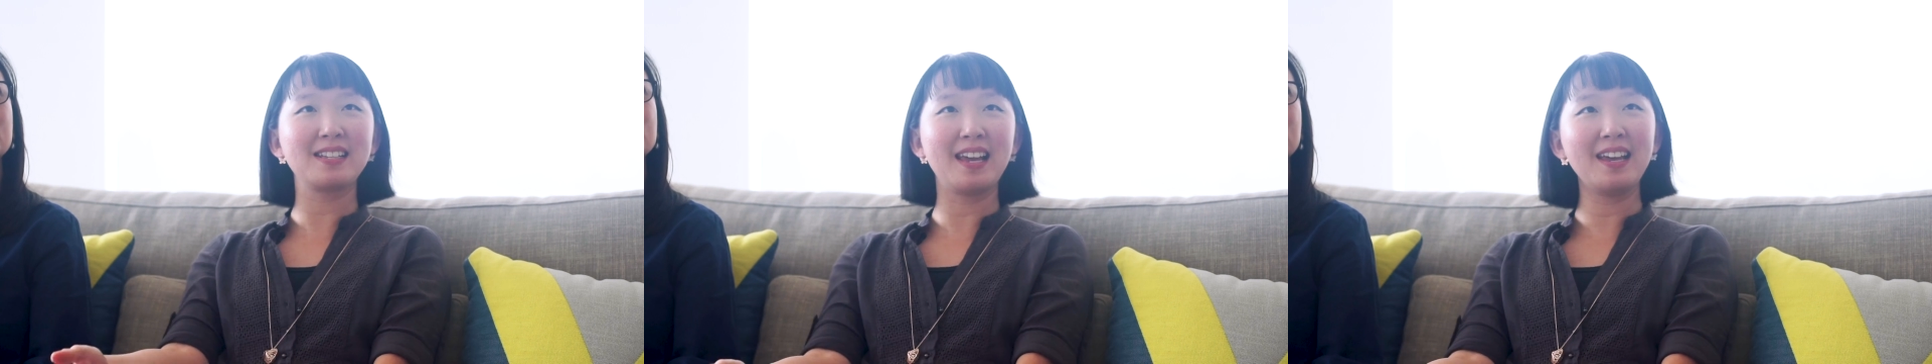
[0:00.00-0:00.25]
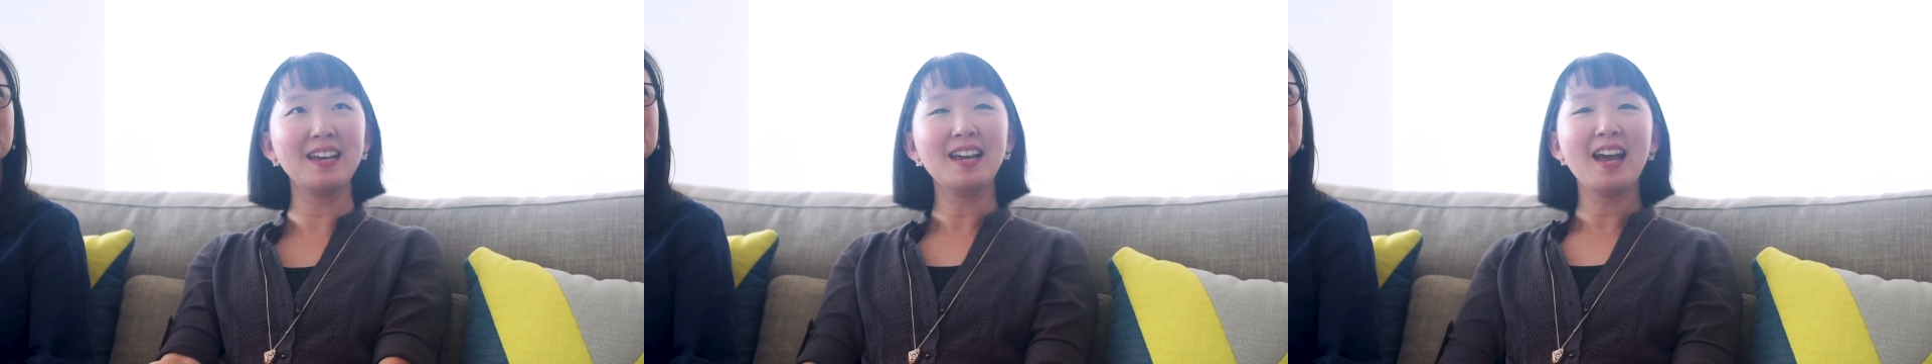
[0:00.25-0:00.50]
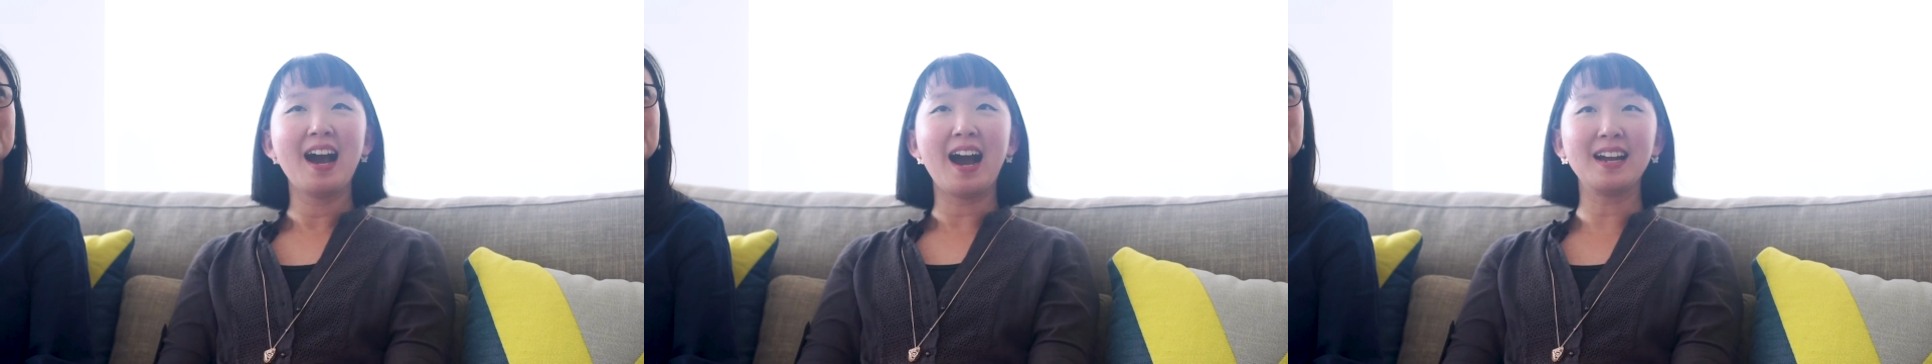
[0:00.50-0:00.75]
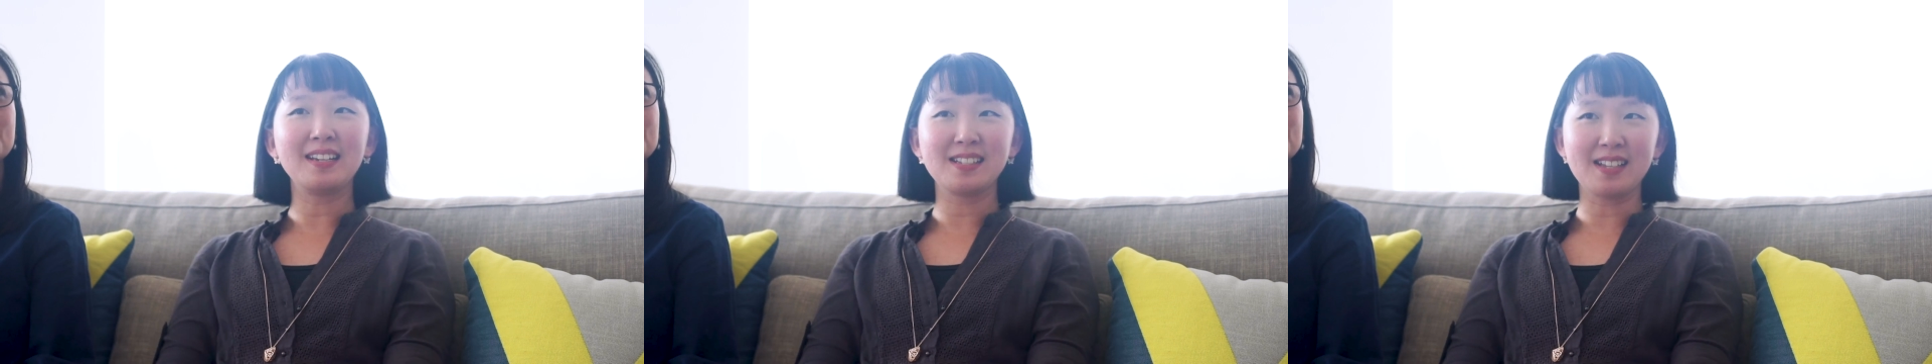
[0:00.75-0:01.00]
day,
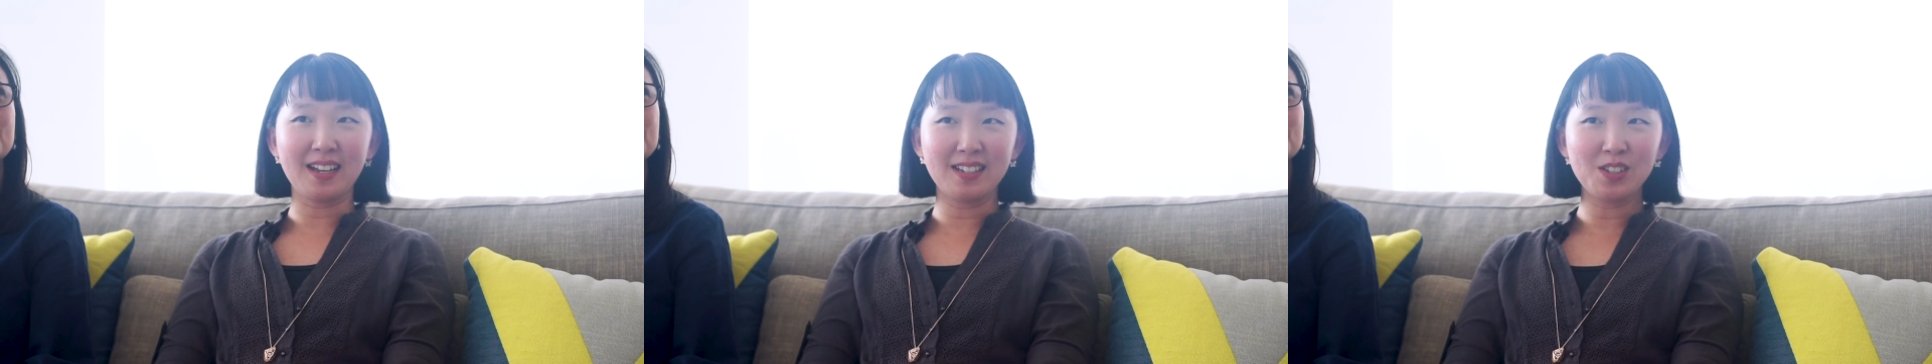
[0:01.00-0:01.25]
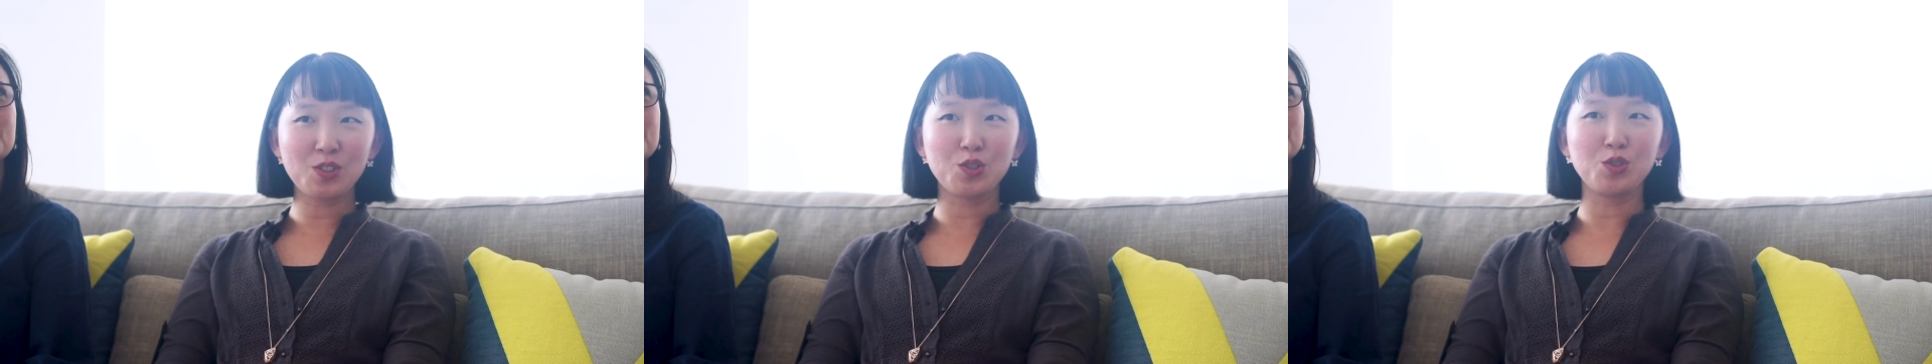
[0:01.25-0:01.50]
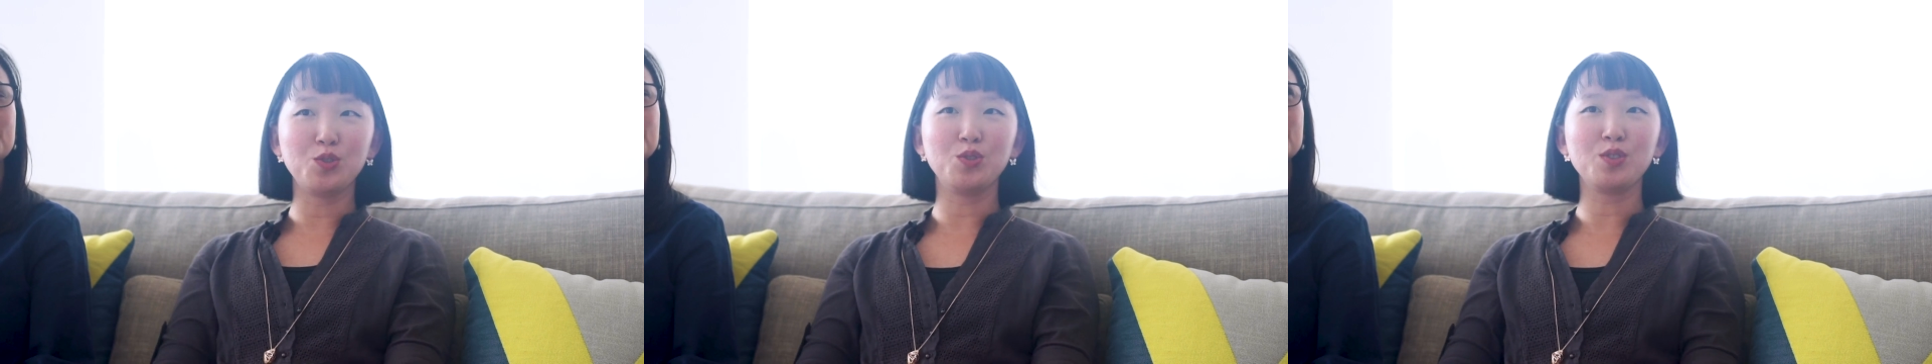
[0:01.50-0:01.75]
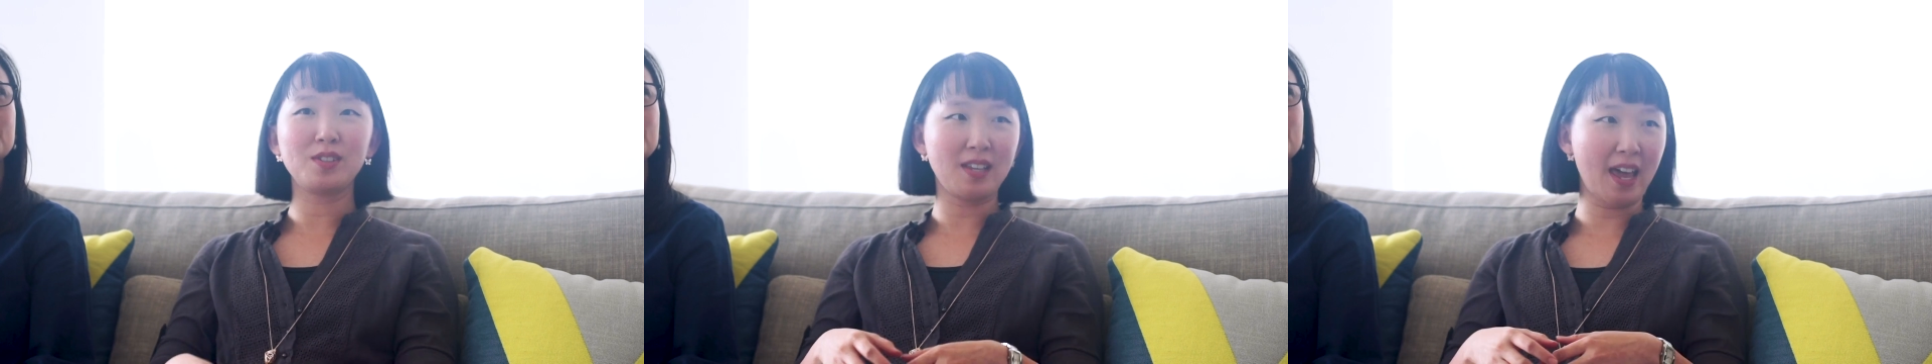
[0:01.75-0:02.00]
I decided
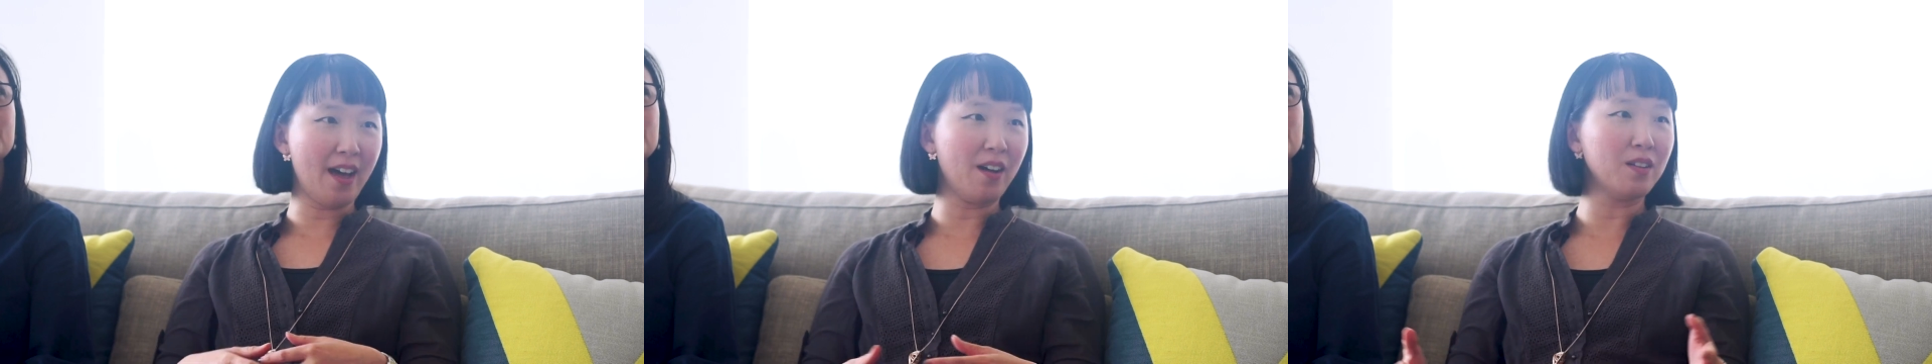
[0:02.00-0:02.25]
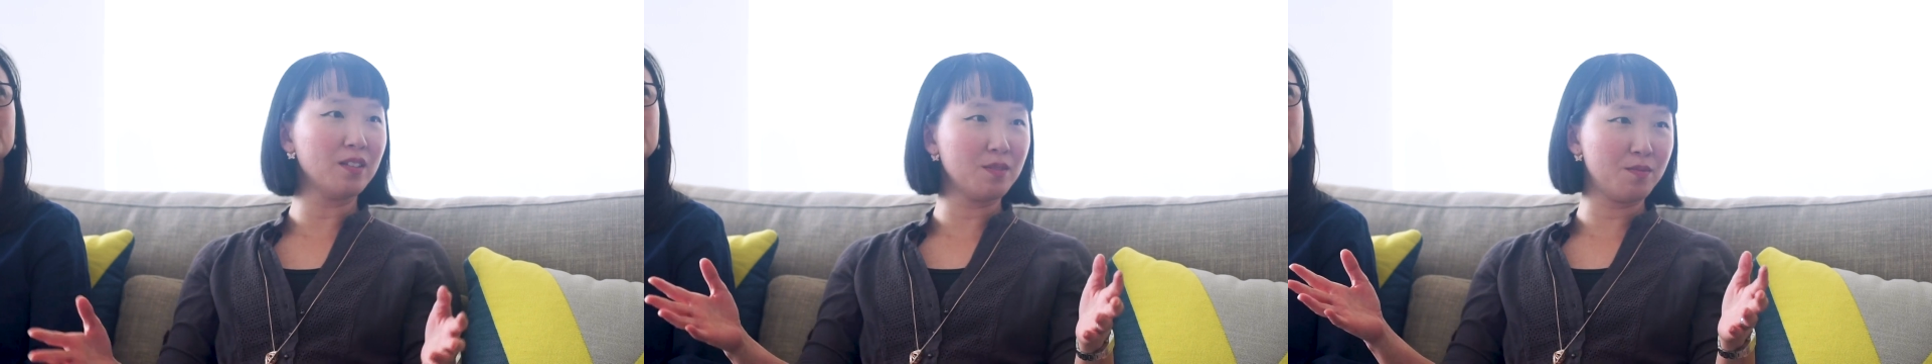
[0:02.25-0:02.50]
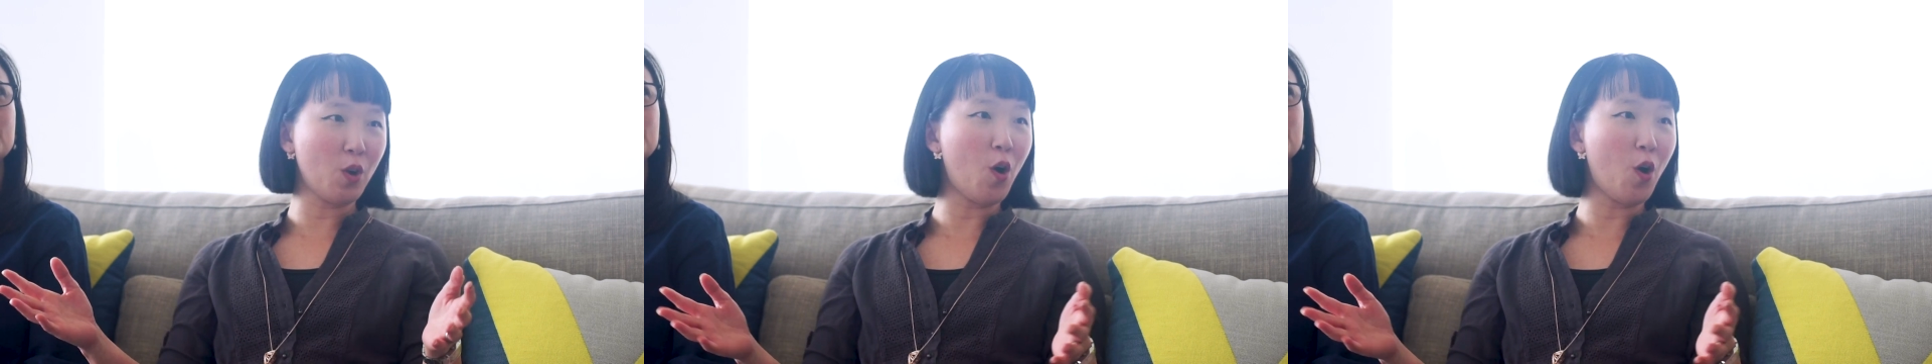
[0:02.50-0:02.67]
to tell